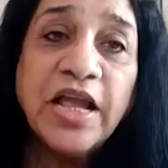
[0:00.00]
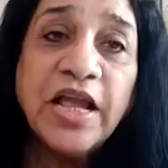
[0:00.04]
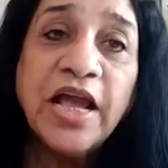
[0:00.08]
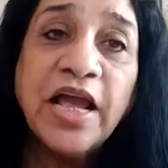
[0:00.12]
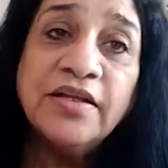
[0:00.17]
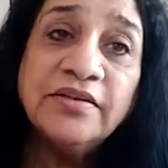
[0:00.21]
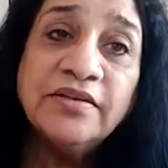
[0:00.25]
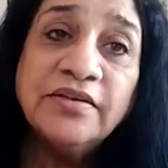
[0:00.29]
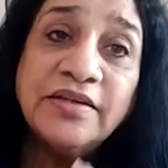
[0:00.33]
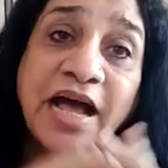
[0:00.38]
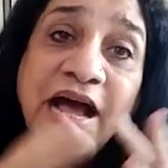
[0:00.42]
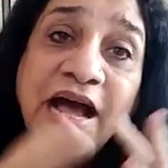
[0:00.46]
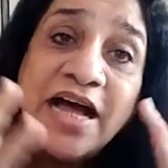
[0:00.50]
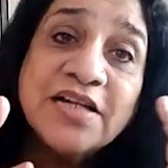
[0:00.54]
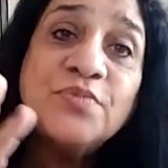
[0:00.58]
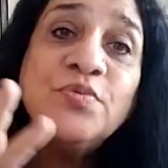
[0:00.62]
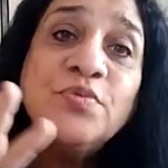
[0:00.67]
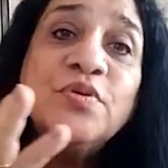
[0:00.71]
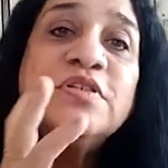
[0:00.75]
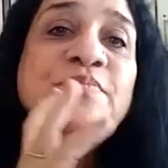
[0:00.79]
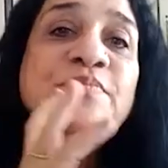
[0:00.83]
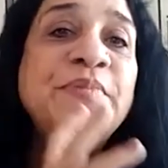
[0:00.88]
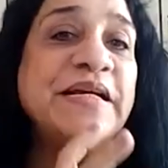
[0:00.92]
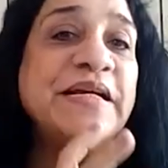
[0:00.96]
And that
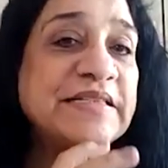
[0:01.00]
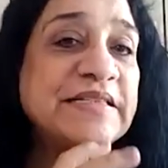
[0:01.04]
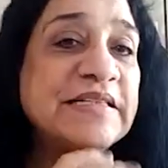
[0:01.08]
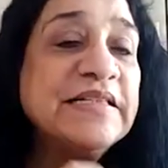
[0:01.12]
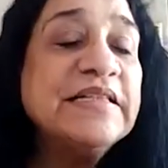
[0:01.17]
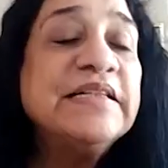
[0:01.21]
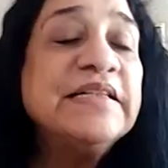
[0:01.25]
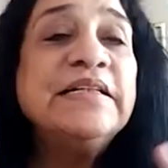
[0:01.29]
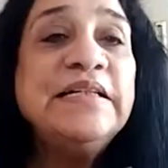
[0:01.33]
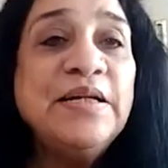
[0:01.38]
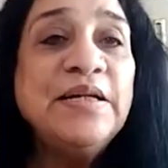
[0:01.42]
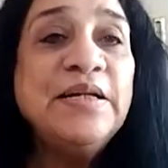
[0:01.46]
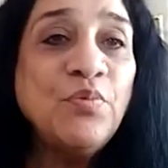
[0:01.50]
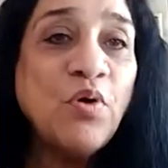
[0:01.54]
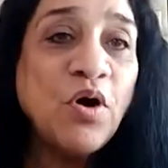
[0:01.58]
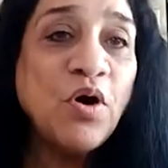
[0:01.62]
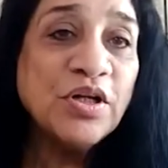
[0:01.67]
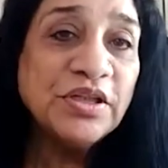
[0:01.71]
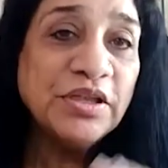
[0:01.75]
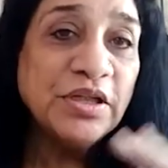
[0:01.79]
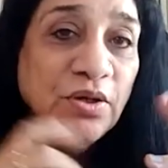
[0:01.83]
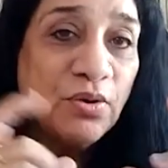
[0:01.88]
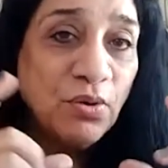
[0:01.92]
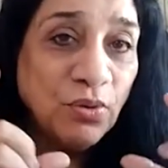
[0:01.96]
was basically
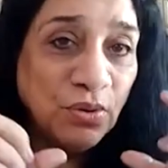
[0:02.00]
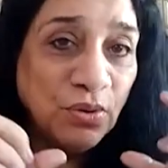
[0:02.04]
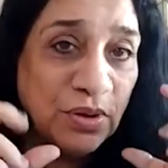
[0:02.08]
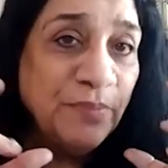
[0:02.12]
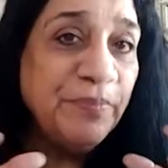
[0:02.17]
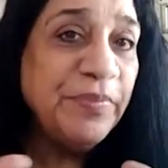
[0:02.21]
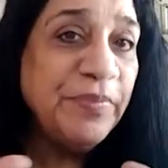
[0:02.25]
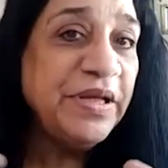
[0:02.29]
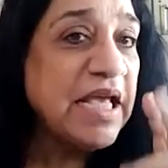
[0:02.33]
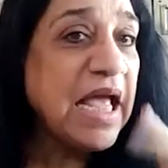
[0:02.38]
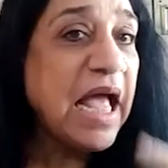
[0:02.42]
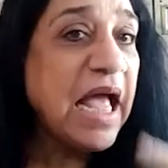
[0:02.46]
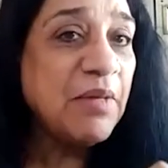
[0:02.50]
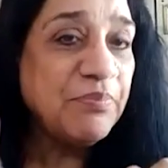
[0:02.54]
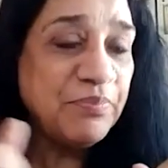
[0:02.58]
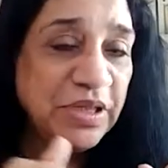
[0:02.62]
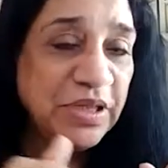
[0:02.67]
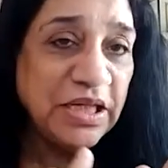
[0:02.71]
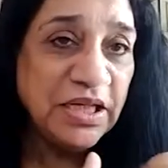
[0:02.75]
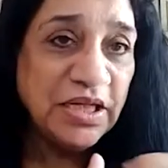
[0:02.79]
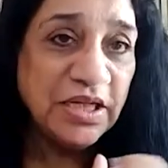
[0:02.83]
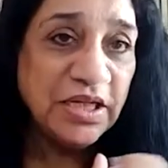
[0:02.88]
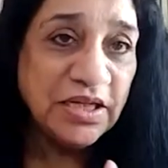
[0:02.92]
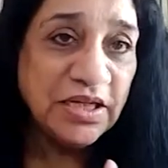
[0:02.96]
what the whole Be
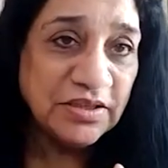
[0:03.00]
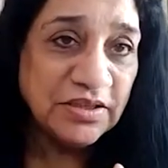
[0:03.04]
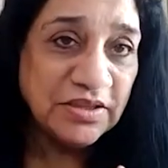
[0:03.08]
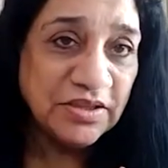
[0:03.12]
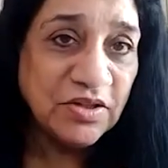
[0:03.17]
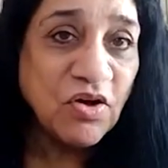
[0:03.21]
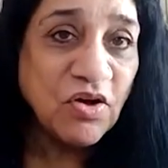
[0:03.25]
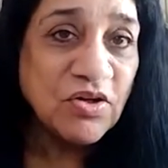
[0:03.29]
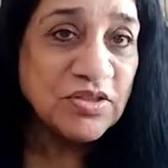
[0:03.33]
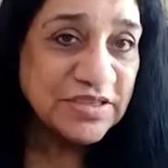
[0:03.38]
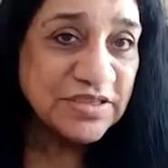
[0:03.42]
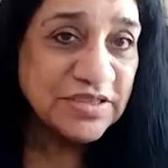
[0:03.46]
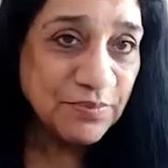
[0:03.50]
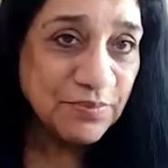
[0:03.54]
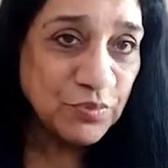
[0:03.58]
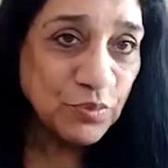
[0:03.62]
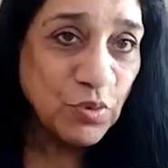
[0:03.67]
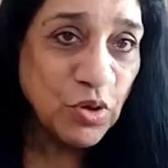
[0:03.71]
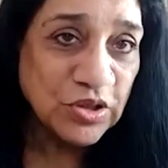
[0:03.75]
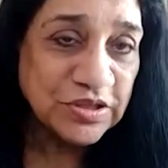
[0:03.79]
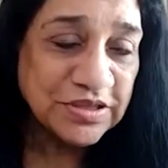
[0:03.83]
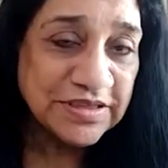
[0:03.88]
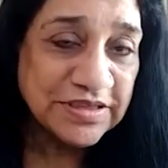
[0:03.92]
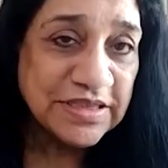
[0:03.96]
Happy concept
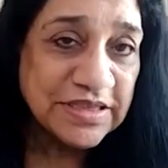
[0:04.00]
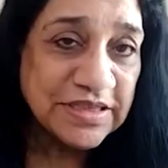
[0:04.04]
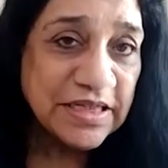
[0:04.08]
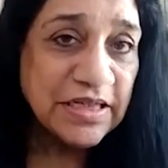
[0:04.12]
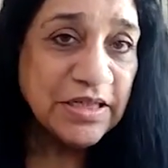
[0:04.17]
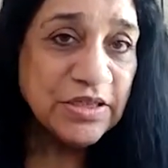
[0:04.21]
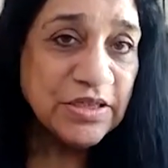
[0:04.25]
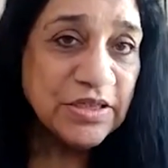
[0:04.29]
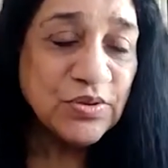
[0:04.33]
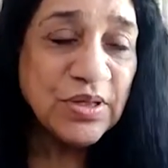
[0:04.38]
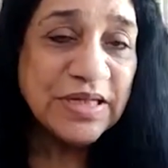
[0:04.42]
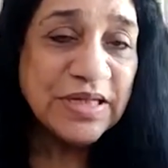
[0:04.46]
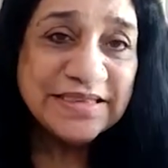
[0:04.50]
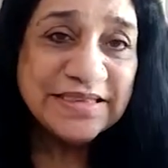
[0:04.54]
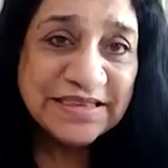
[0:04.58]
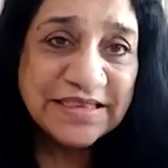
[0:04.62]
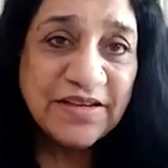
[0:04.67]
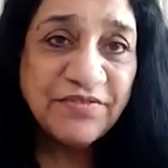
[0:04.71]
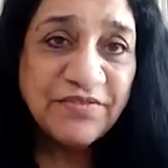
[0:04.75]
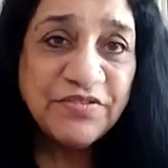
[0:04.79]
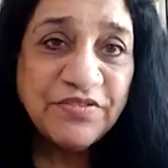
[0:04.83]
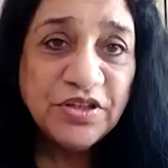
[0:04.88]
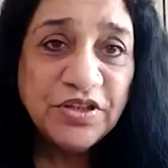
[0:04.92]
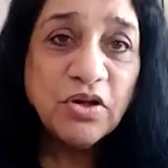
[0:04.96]
was. So at
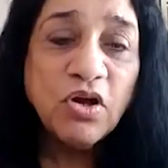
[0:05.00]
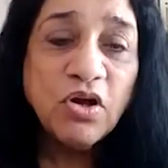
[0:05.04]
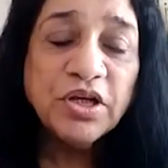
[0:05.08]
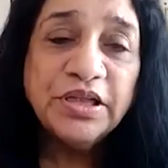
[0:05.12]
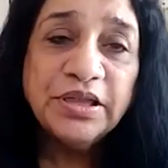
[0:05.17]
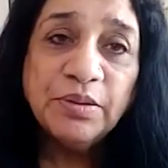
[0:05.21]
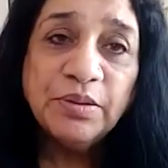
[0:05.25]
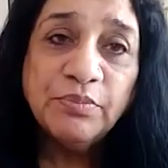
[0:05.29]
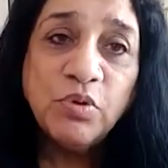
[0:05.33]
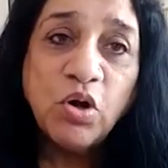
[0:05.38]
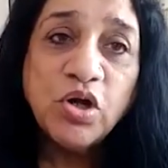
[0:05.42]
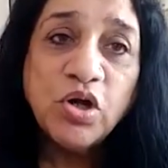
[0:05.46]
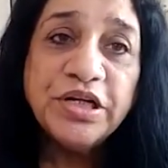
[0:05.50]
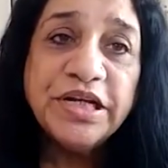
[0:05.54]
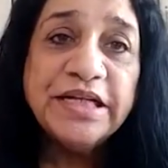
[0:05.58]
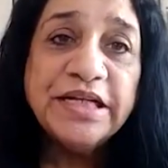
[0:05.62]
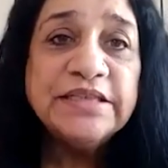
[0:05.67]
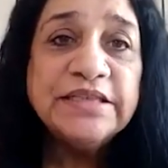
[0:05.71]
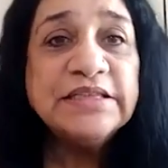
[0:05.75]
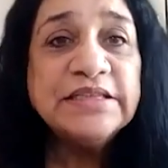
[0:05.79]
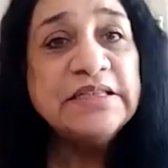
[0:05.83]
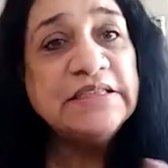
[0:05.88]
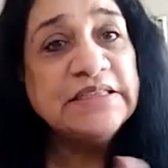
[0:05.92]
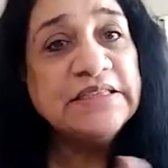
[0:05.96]
7 o'clock in the
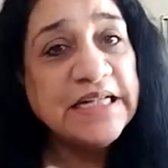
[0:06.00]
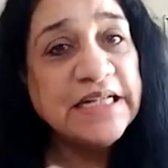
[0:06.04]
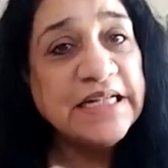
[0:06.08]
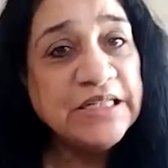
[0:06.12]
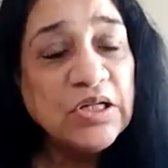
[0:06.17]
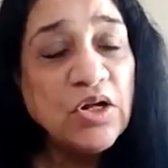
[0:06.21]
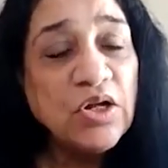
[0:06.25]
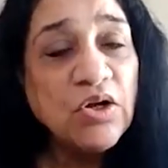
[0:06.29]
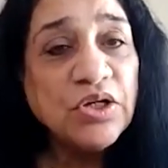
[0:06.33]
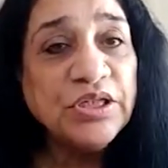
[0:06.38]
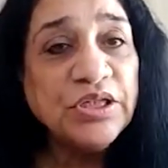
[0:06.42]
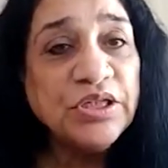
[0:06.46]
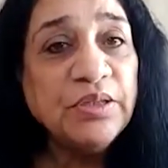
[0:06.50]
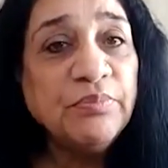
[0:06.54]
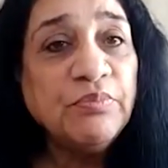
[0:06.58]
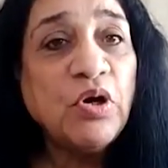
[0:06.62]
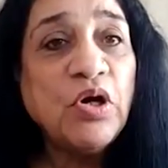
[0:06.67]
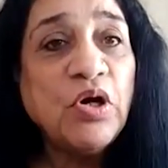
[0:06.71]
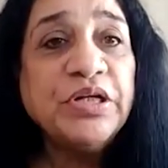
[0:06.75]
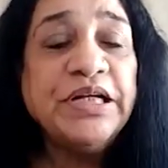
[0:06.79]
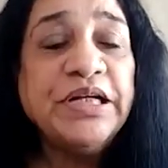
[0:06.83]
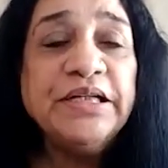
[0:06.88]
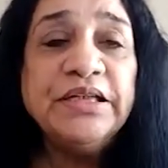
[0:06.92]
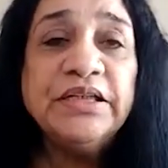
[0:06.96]
morning till 10 o'clock in the
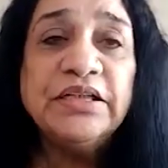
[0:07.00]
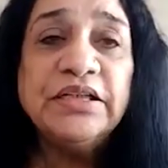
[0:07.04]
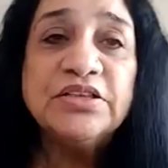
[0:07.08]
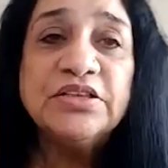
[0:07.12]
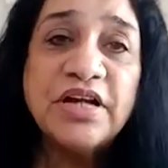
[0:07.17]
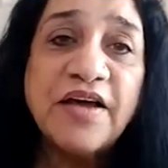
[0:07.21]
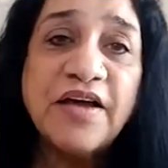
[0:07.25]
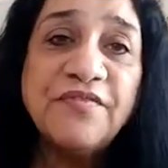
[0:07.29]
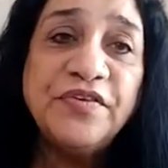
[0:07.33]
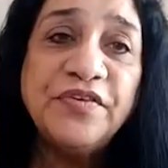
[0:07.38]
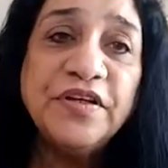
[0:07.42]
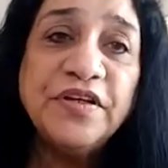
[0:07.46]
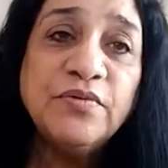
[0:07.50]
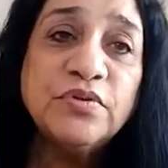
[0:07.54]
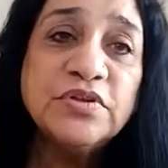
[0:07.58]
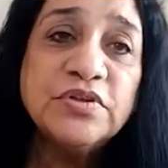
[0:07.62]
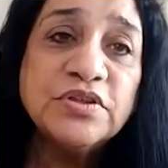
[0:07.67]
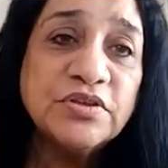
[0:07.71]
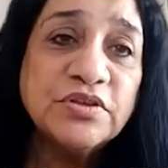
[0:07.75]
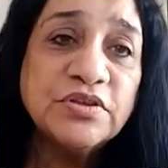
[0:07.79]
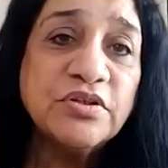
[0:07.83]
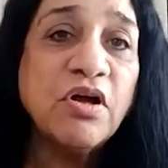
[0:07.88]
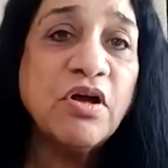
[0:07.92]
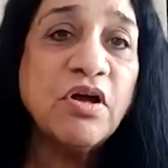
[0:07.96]
morning, the traffic
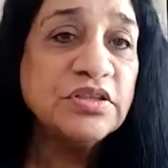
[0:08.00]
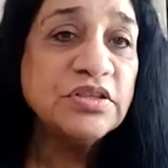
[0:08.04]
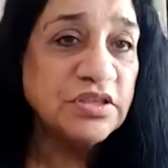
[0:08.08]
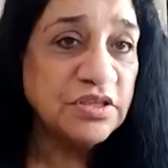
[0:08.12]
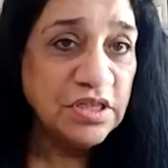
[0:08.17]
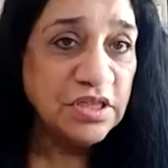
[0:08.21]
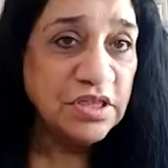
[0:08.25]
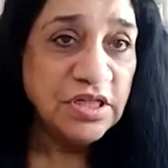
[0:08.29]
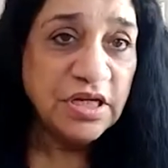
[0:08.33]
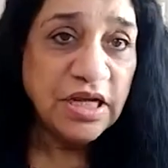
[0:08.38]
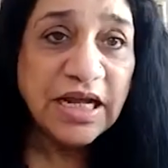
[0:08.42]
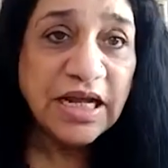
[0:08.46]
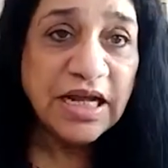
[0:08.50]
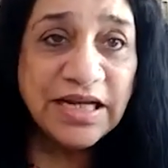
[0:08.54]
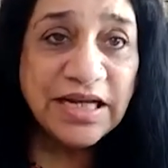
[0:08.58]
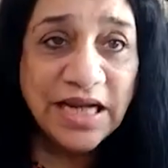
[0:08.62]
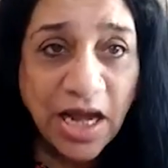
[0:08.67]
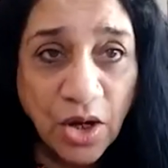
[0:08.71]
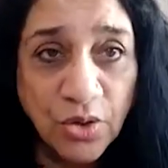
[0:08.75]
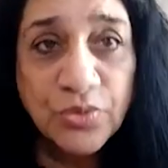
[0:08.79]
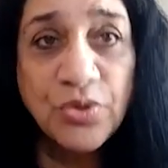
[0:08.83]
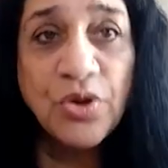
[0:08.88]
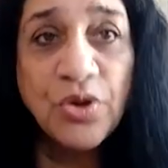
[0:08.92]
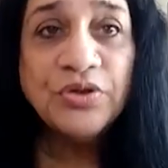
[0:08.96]
was not
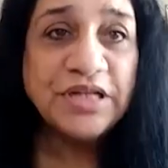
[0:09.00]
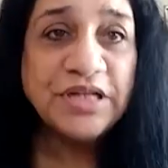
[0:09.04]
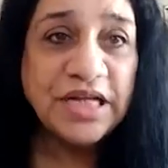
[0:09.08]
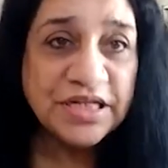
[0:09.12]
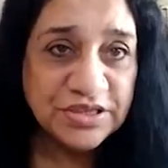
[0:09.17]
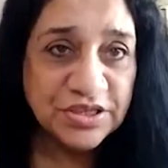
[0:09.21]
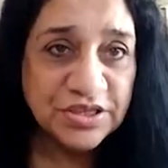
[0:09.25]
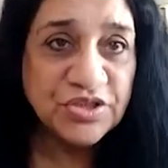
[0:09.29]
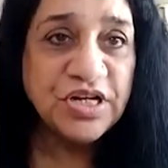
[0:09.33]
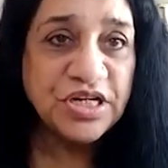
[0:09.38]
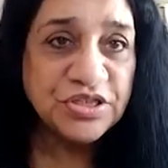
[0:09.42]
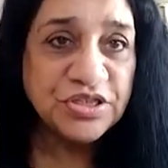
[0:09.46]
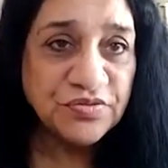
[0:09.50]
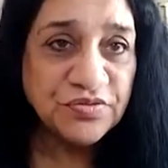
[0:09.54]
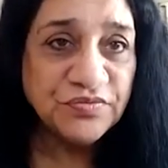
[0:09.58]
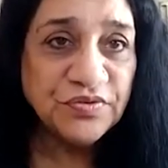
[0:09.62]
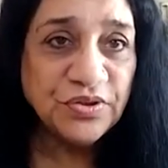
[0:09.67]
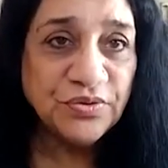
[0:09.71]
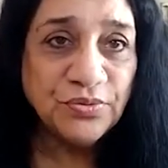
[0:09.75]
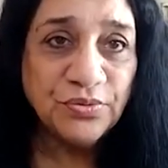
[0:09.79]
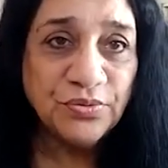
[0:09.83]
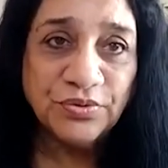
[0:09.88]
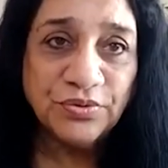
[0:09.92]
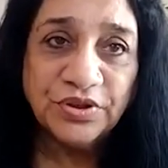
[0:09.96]
allowed on that stretch of
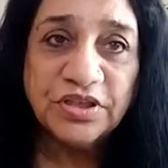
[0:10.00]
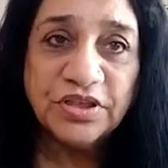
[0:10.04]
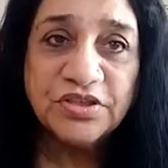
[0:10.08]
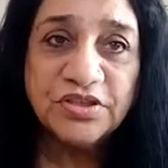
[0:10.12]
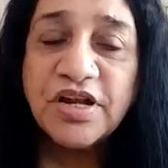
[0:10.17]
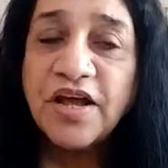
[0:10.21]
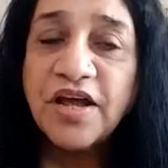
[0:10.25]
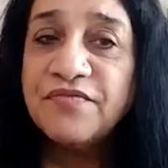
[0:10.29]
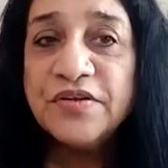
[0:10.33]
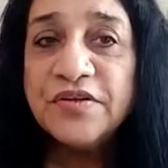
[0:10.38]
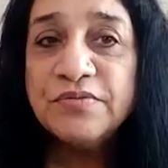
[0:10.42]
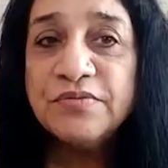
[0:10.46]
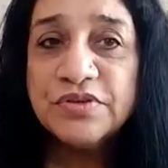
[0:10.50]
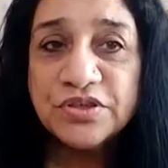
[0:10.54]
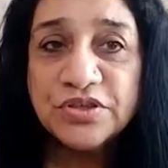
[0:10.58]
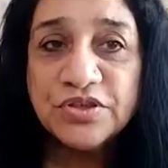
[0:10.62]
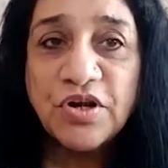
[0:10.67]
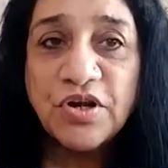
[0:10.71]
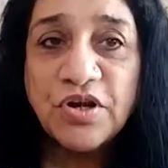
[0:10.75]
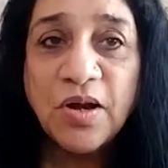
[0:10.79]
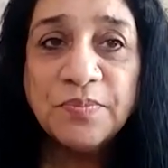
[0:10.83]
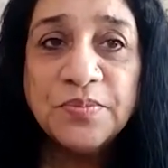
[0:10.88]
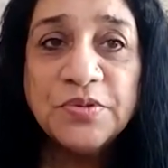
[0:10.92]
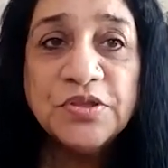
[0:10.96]
the road. The traffic was
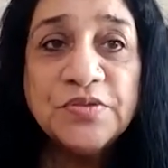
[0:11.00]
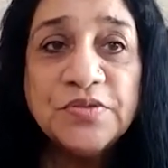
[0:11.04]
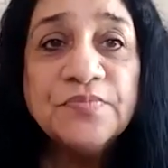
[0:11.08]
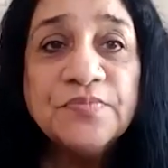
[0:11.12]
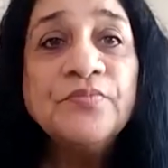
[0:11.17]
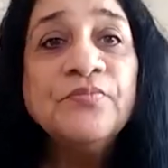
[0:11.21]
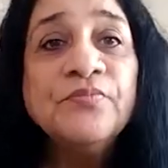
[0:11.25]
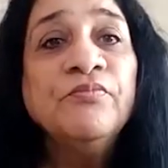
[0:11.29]
stopped.